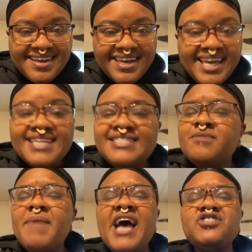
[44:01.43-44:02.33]
It is to
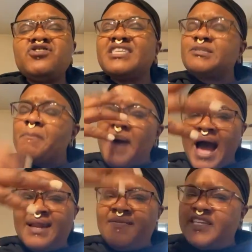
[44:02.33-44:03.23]
master this
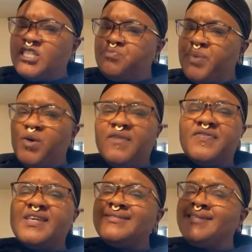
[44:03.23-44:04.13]
body, this spirit,
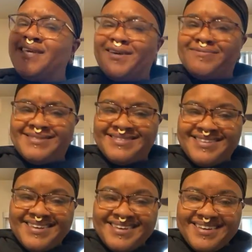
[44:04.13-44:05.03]
these gifts.
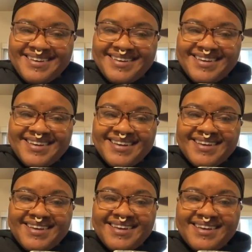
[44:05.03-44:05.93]

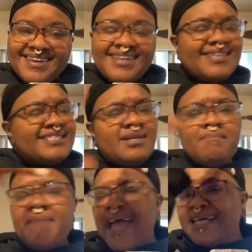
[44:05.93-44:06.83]
It is to
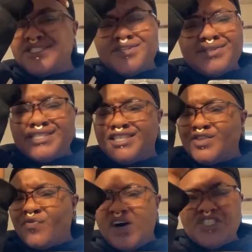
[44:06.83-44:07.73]
master this
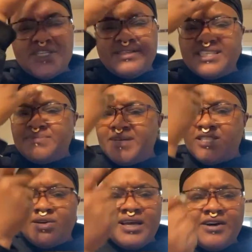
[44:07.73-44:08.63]
dysfunction, this
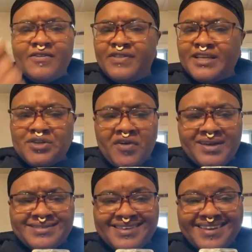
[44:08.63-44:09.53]
mental health, this
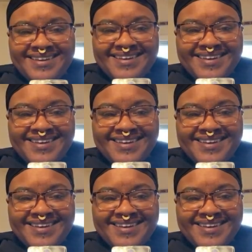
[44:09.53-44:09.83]
crazy.